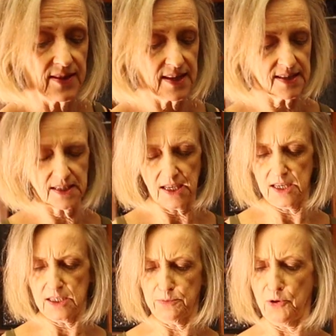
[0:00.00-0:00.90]
This
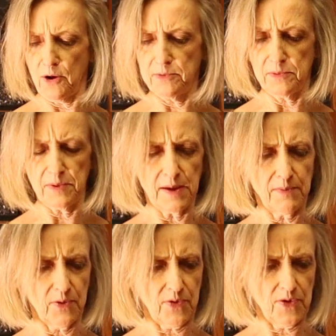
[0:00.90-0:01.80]
is probably
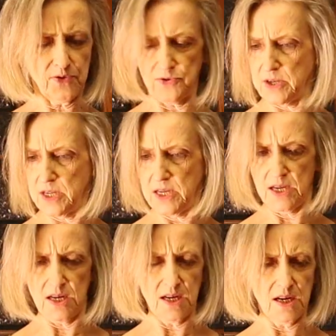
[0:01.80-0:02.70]
about
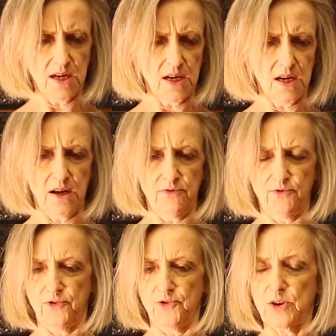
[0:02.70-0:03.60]
14